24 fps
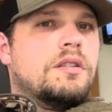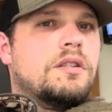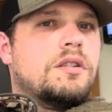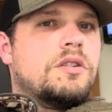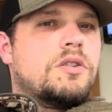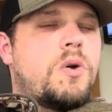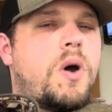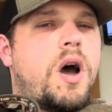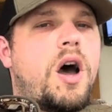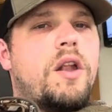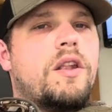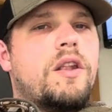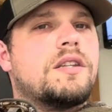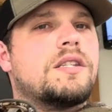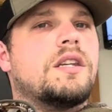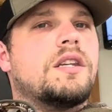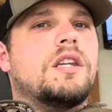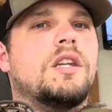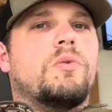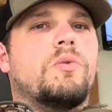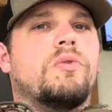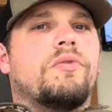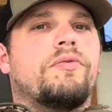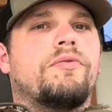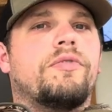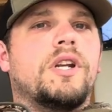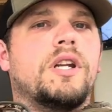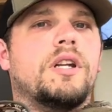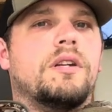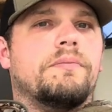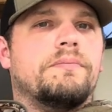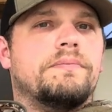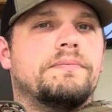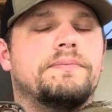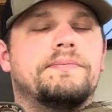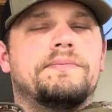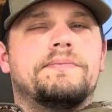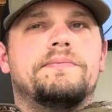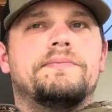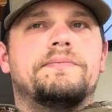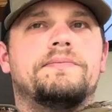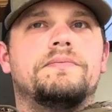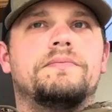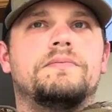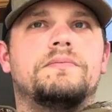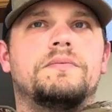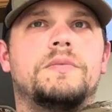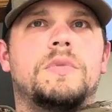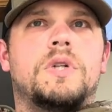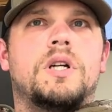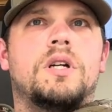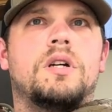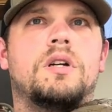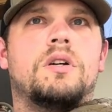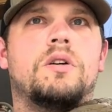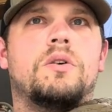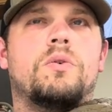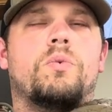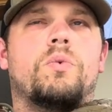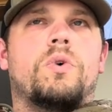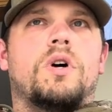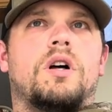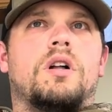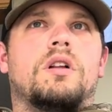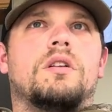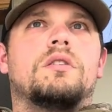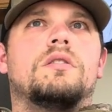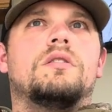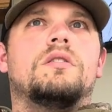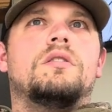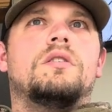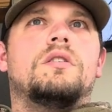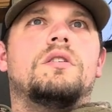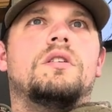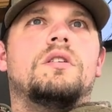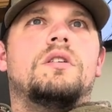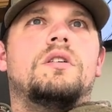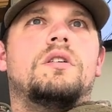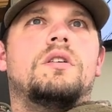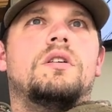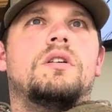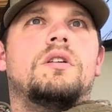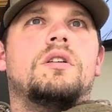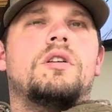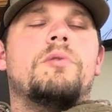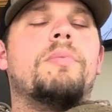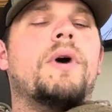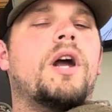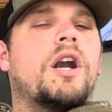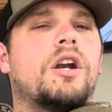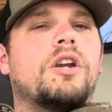So how does that equal freedom? Well, the better